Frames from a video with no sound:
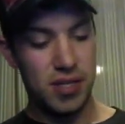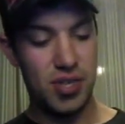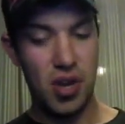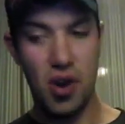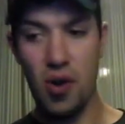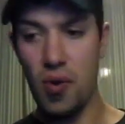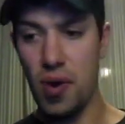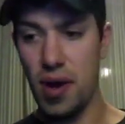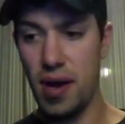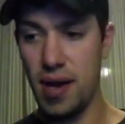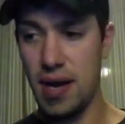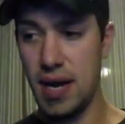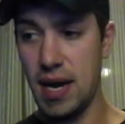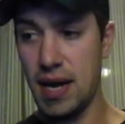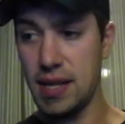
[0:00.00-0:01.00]
So,
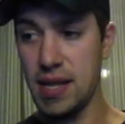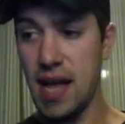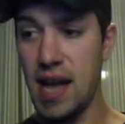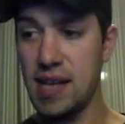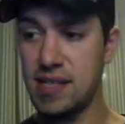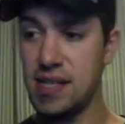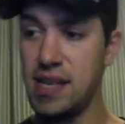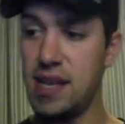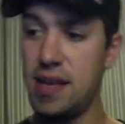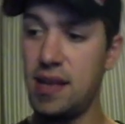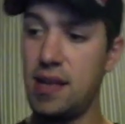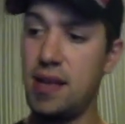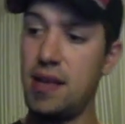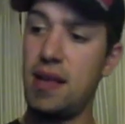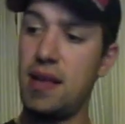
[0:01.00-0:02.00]
lastly,
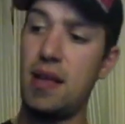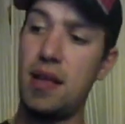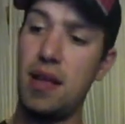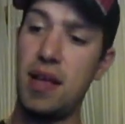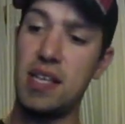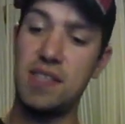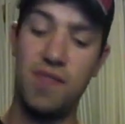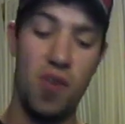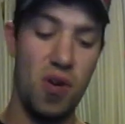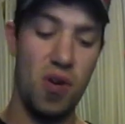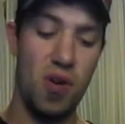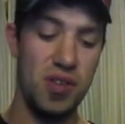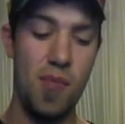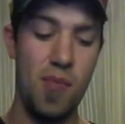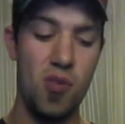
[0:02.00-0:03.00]
as far as
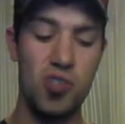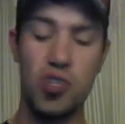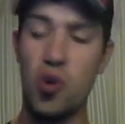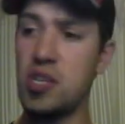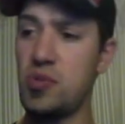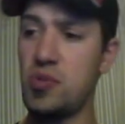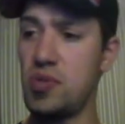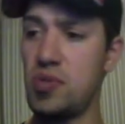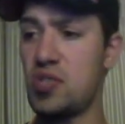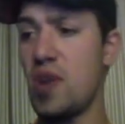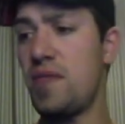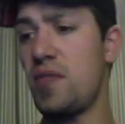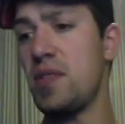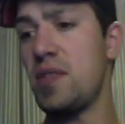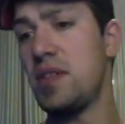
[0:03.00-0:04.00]
ammo choice with this
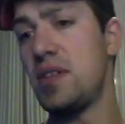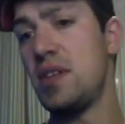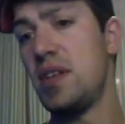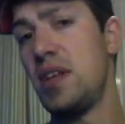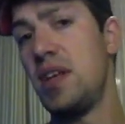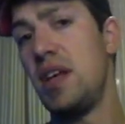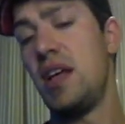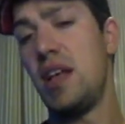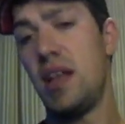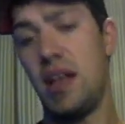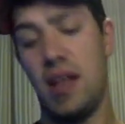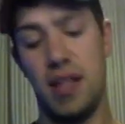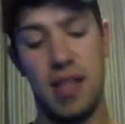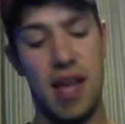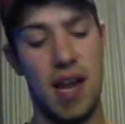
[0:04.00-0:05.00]
rifle,
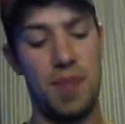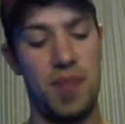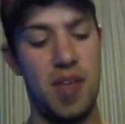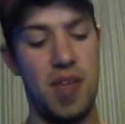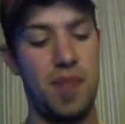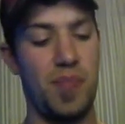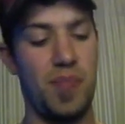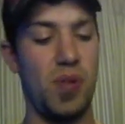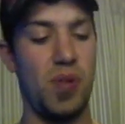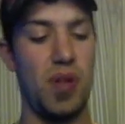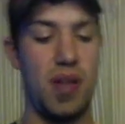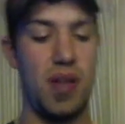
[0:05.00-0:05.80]
a lot of people